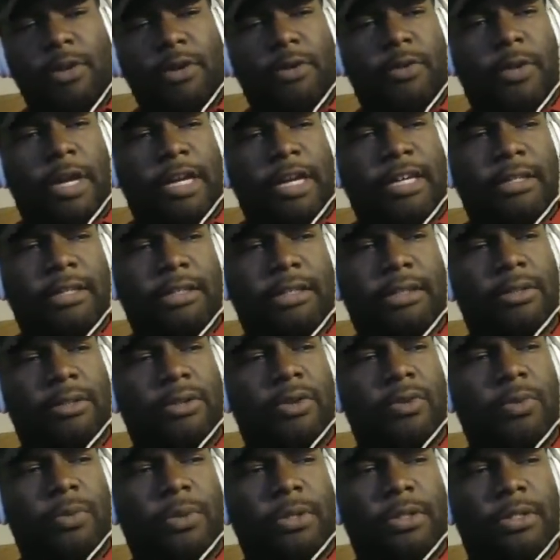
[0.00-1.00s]
I guess no
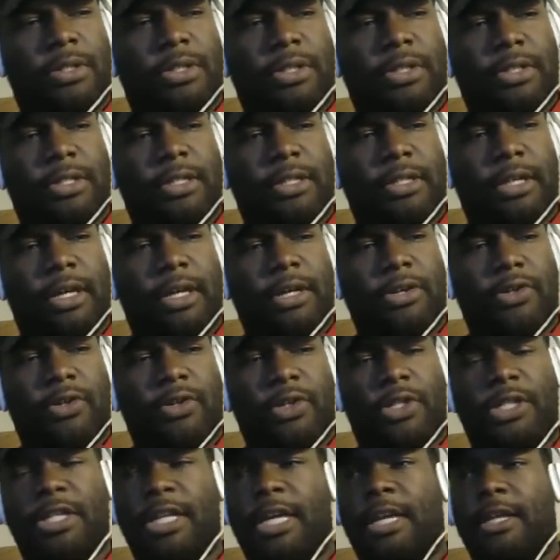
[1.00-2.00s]
one just could
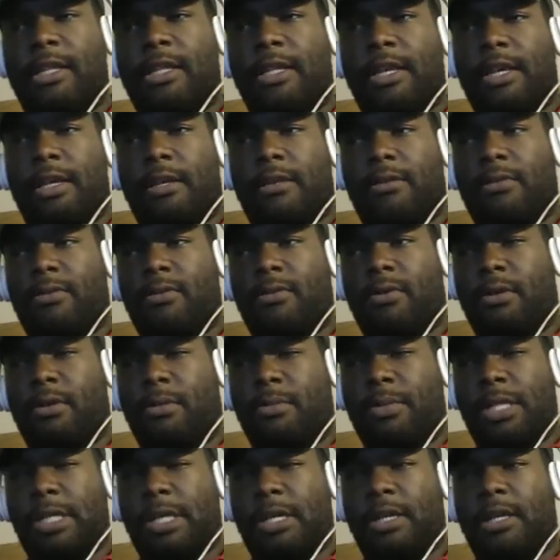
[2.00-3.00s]
understand that. You know what I'm
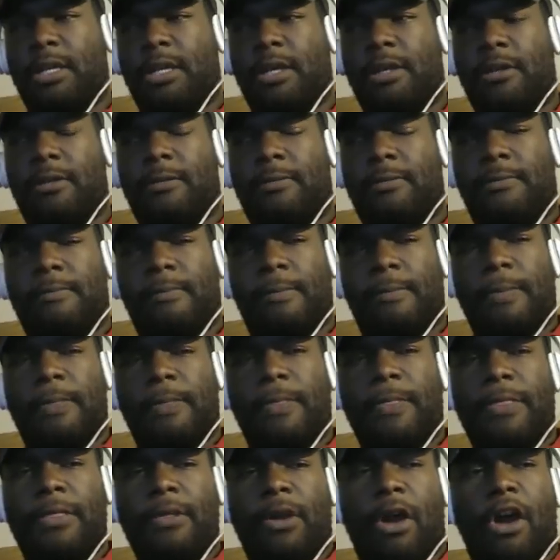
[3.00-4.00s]
saying? Like
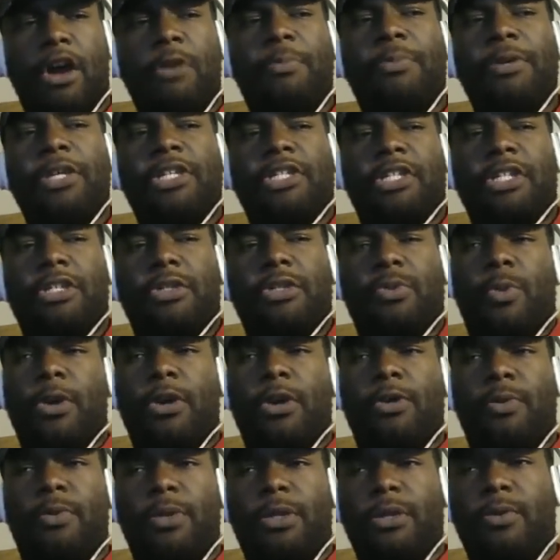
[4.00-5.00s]
RPGs work
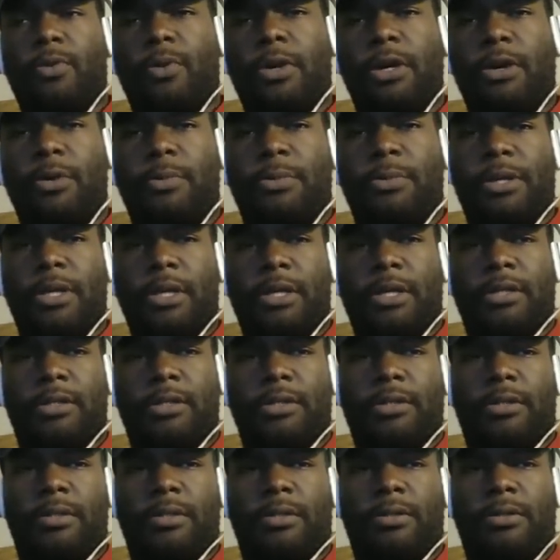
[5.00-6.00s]
really well
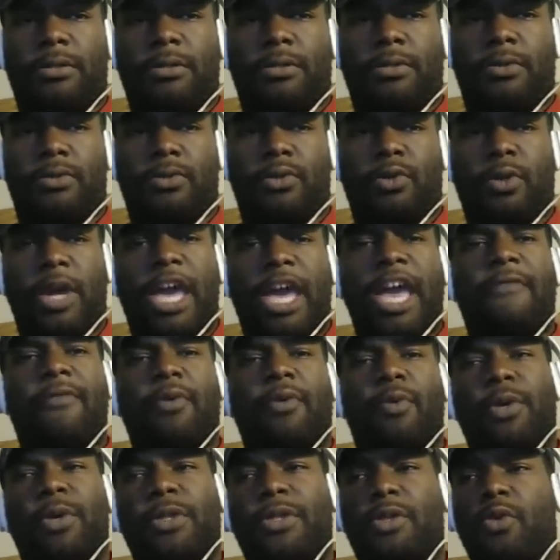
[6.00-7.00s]
because you have it
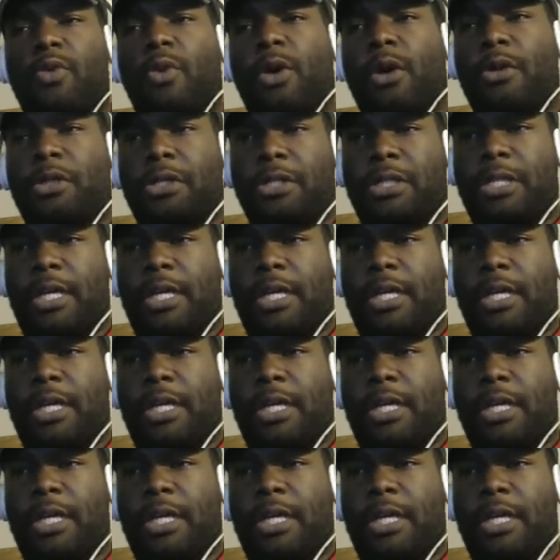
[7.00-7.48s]
with you all the time.